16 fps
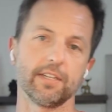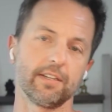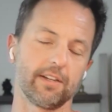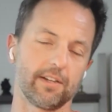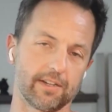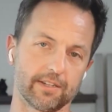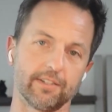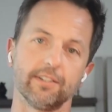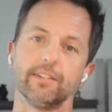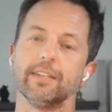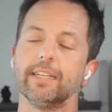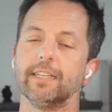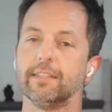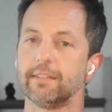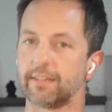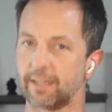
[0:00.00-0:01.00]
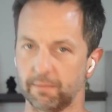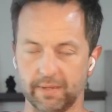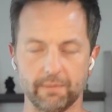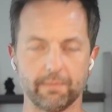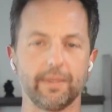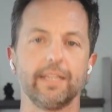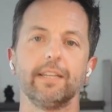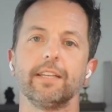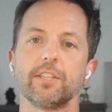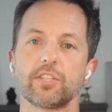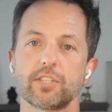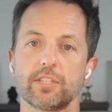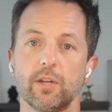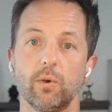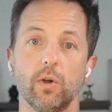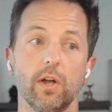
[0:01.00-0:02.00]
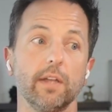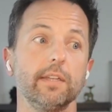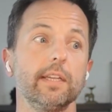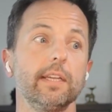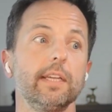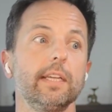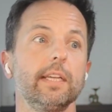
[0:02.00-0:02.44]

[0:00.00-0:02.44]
and honor and commitment and so on,